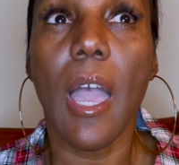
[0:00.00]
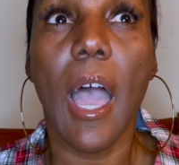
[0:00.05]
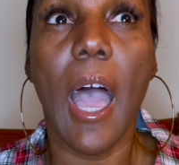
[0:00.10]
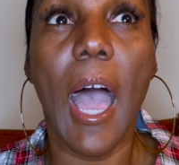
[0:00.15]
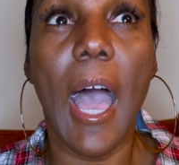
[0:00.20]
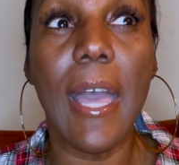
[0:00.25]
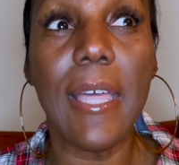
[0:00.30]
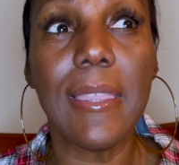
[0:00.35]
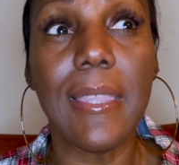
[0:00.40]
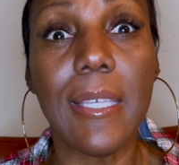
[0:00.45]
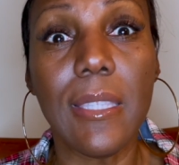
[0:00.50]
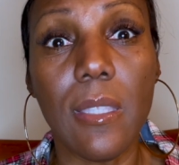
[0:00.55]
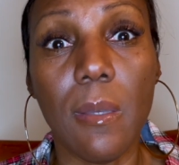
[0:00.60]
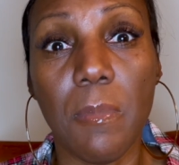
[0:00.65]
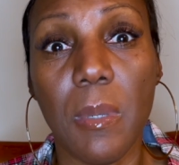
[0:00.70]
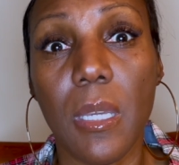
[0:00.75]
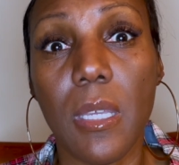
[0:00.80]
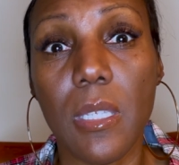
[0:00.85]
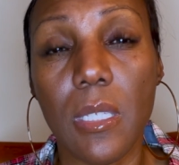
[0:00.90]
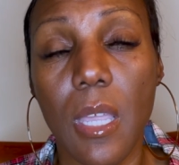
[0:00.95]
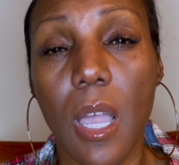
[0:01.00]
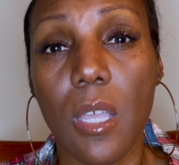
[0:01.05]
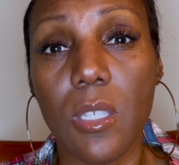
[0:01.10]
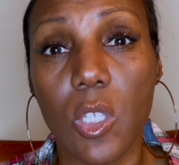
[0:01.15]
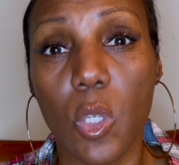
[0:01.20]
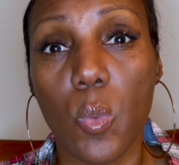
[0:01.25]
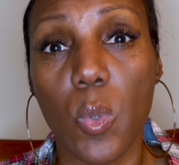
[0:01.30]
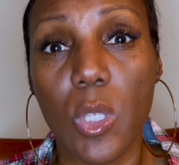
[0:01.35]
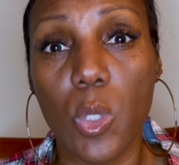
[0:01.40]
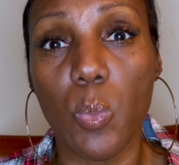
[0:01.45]
I think the biggest
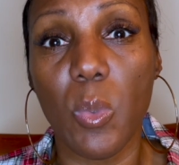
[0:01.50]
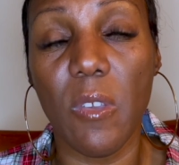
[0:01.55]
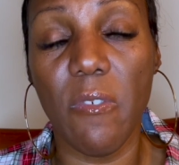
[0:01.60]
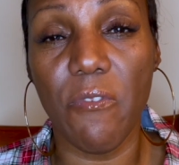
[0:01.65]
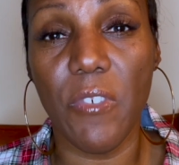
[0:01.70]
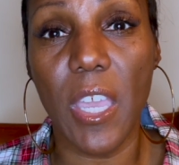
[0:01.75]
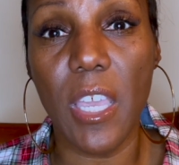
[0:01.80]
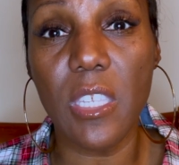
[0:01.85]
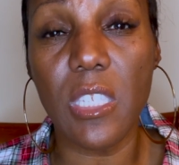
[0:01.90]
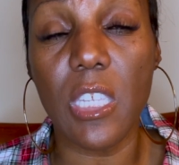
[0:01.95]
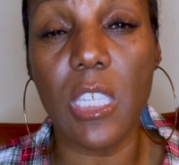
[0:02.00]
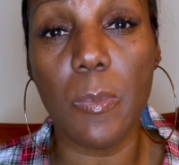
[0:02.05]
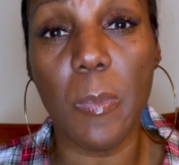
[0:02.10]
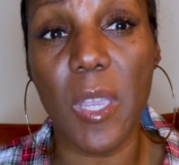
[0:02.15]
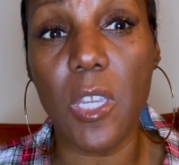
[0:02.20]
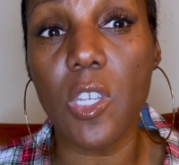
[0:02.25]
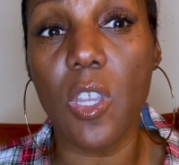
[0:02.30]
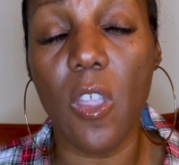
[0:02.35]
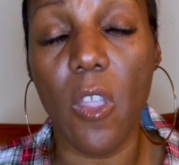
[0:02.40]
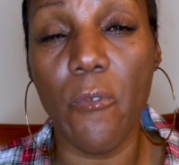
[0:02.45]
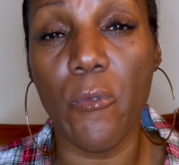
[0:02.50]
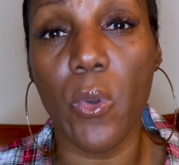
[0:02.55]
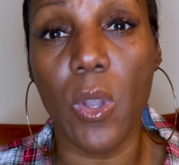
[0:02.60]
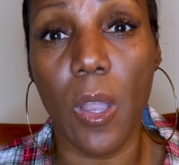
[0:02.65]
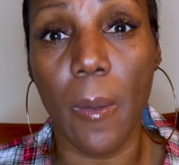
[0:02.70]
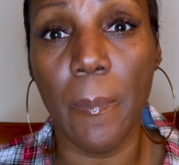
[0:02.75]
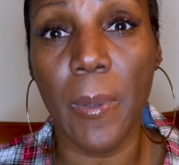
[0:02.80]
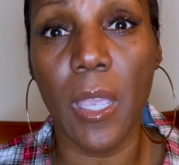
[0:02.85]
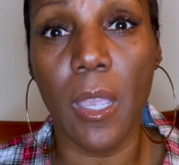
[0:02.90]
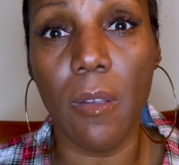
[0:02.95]
consequence we face, especially if
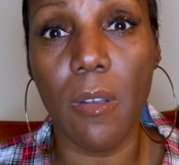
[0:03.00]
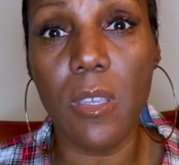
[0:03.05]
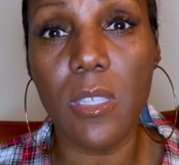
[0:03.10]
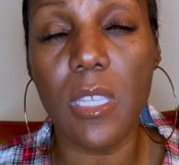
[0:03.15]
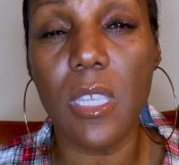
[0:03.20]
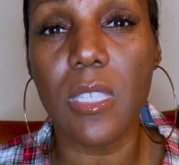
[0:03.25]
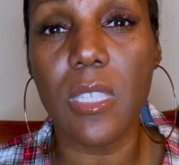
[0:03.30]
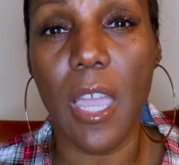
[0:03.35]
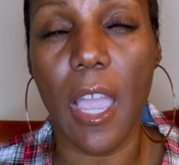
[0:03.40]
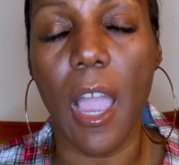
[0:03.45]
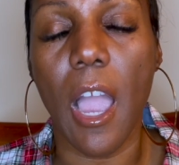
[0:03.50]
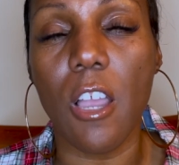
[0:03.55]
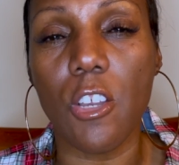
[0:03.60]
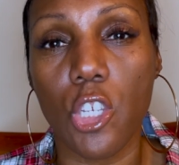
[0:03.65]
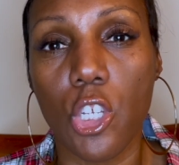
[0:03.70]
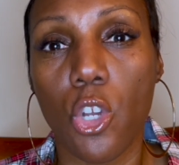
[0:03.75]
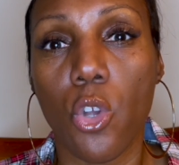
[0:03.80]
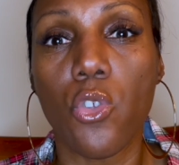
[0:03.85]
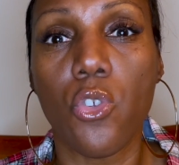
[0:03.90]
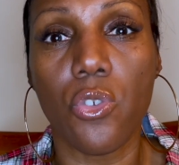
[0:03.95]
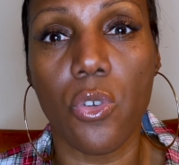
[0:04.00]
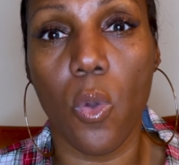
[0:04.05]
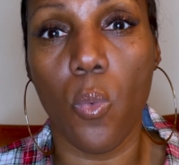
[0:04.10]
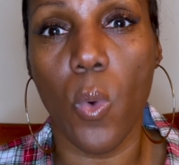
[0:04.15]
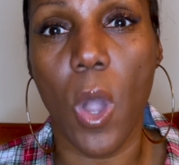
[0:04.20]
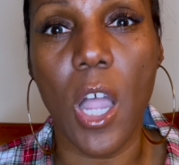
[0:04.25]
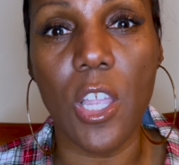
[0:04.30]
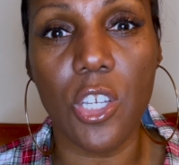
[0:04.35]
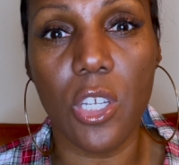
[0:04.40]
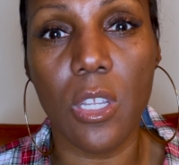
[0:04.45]
we're parents, is that our children are
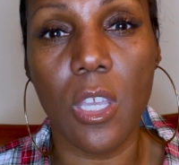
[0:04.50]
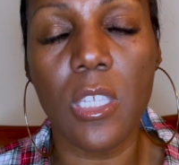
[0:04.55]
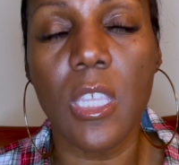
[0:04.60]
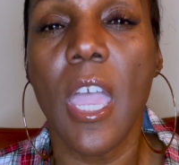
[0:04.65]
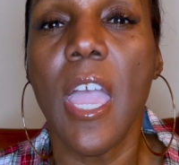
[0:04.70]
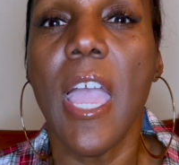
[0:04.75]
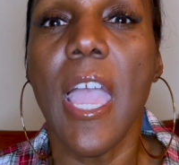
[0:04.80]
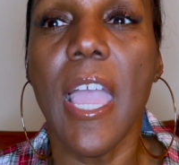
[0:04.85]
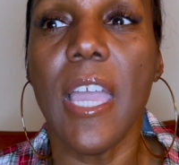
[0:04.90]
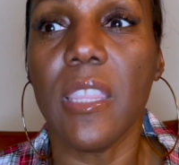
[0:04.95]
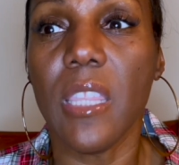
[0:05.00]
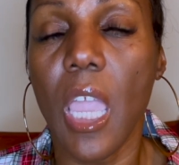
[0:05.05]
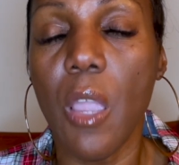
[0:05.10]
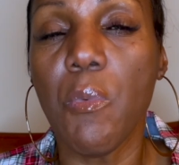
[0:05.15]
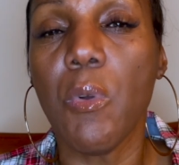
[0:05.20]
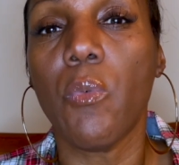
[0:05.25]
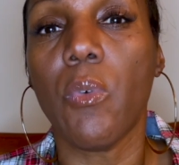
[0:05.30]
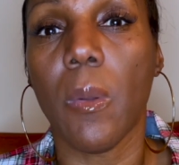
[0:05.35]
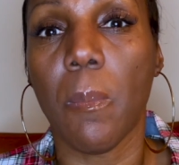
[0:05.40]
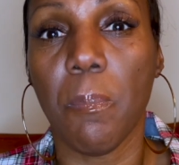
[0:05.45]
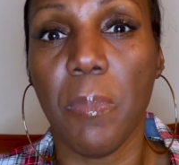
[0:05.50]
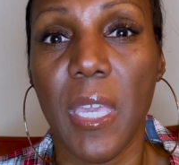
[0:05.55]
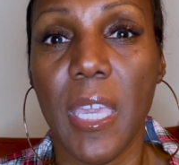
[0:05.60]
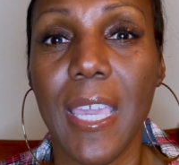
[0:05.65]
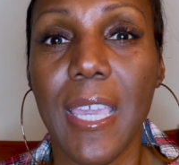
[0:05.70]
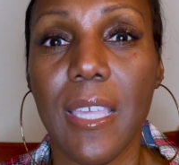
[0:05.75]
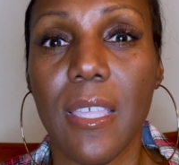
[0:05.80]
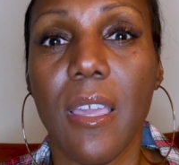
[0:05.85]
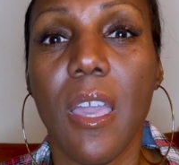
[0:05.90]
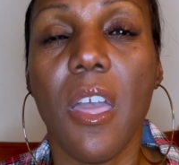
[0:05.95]
watching us and they will
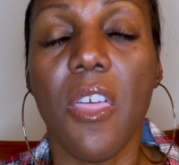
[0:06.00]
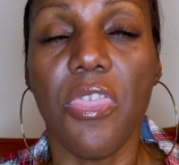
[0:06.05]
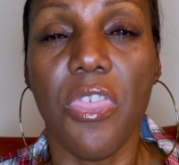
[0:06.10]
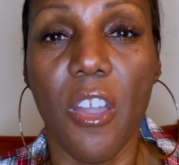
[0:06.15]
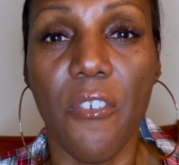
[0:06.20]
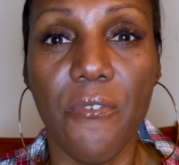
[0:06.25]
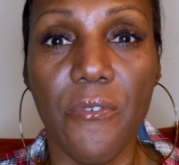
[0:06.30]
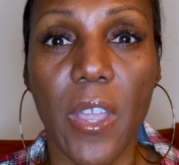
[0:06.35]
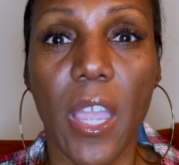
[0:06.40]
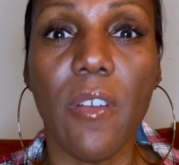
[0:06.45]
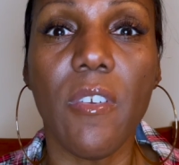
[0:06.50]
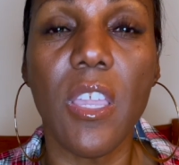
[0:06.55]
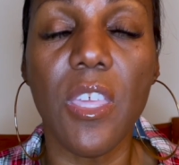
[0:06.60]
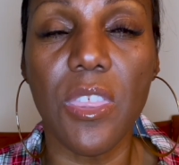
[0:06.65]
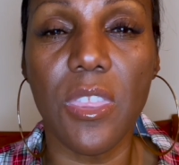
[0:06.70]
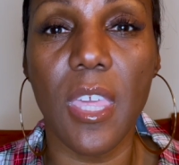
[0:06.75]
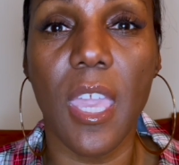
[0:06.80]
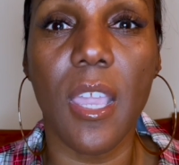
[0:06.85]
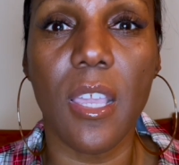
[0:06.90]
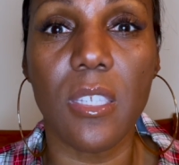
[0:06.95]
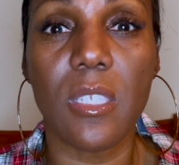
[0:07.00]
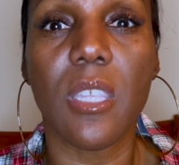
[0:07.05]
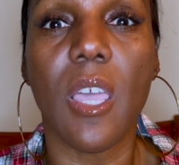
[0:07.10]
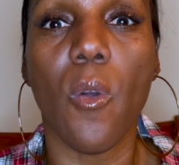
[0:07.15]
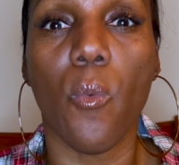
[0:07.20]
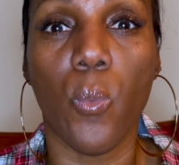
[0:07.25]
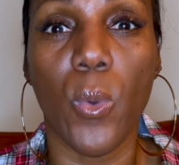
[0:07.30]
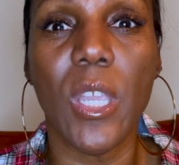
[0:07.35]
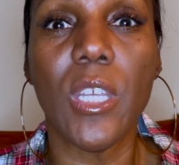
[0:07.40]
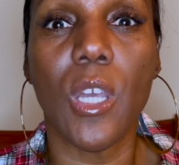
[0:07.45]
repeat the very things that
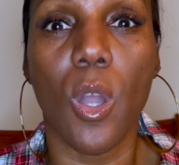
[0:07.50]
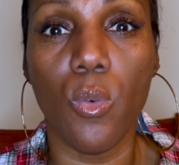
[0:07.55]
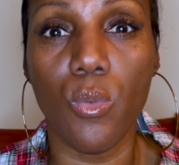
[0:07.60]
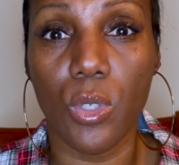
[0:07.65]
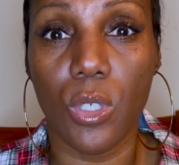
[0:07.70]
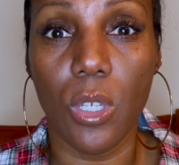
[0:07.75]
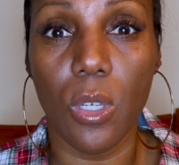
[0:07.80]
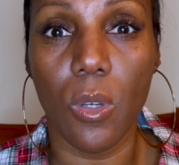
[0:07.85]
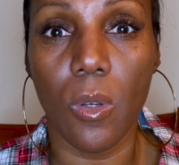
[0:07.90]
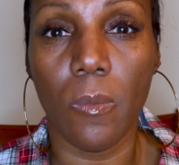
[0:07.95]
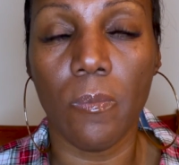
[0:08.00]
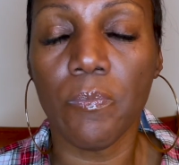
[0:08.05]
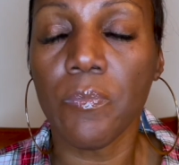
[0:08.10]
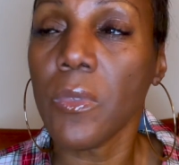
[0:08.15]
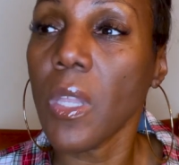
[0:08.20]
we don't do.